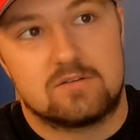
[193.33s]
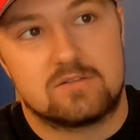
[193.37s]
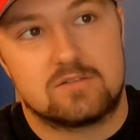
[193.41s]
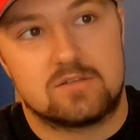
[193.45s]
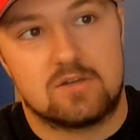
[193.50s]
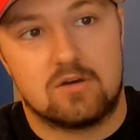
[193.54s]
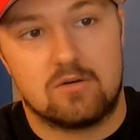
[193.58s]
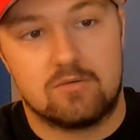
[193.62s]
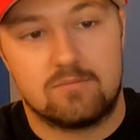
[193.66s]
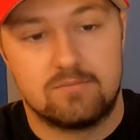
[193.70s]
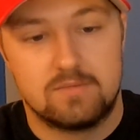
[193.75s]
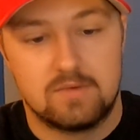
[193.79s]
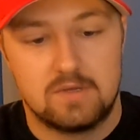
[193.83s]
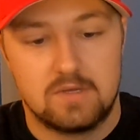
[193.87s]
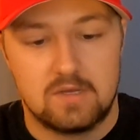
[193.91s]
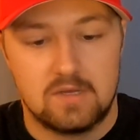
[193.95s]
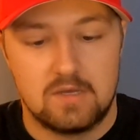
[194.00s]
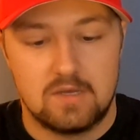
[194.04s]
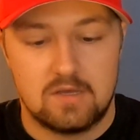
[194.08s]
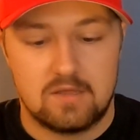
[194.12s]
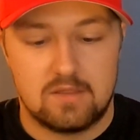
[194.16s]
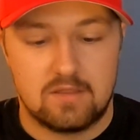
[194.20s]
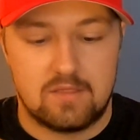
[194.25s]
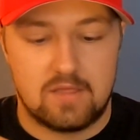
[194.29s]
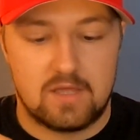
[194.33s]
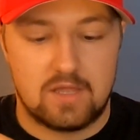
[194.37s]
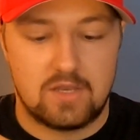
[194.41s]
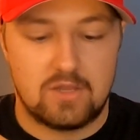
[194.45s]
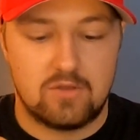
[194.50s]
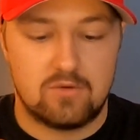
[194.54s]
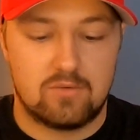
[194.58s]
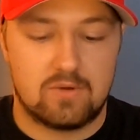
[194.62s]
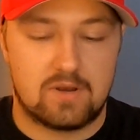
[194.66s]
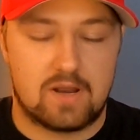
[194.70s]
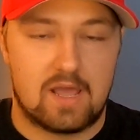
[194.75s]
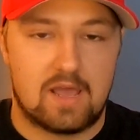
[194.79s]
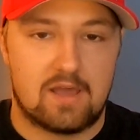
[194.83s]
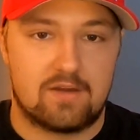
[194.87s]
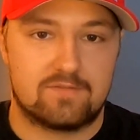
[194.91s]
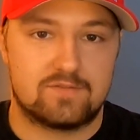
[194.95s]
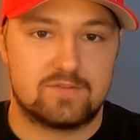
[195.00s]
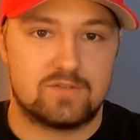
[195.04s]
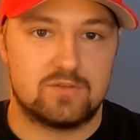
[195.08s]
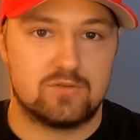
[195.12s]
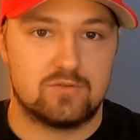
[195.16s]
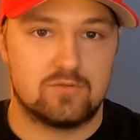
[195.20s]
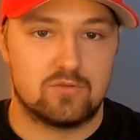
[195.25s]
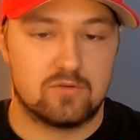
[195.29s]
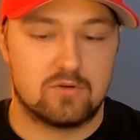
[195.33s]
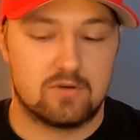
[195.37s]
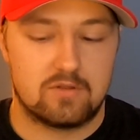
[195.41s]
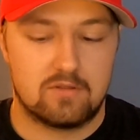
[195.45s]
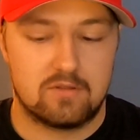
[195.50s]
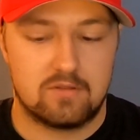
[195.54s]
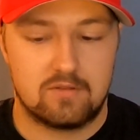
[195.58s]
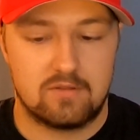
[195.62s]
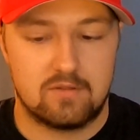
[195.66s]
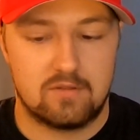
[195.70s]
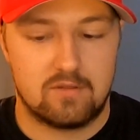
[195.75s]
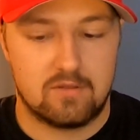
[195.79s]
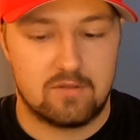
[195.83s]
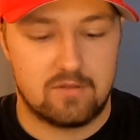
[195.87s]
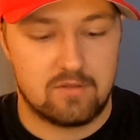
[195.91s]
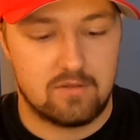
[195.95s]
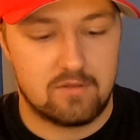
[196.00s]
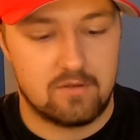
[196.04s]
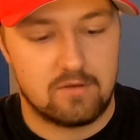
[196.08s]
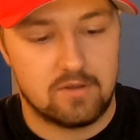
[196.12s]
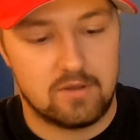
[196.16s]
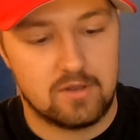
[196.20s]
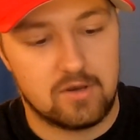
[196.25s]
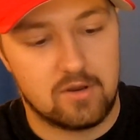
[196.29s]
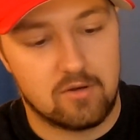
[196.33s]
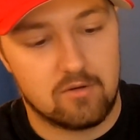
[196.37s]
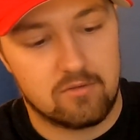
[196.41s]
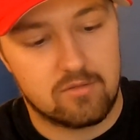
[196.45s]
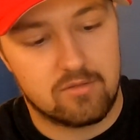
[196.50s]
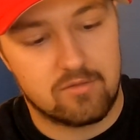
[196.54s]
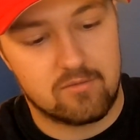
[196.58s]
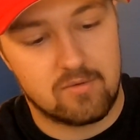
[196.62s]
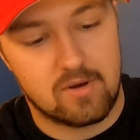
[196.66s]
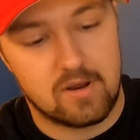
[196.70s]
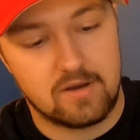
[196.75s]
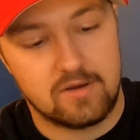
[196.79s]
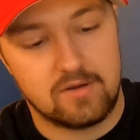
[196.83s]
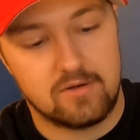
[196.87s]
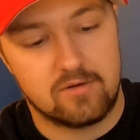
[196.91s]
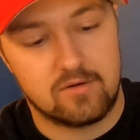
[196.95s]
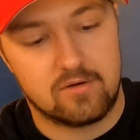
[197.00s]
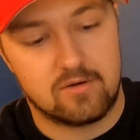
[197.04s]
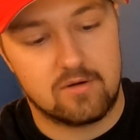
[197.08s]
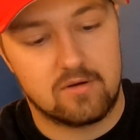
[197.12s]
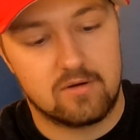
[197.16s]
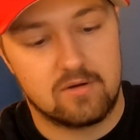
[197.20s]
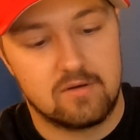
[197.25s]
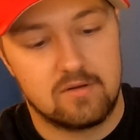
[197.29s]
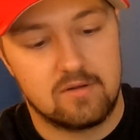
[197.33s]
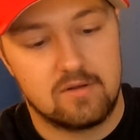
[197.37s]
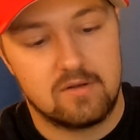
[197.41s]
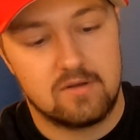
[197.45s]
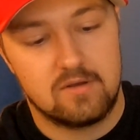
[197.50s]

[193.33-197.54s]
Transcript: So then you would have to, you know, thread your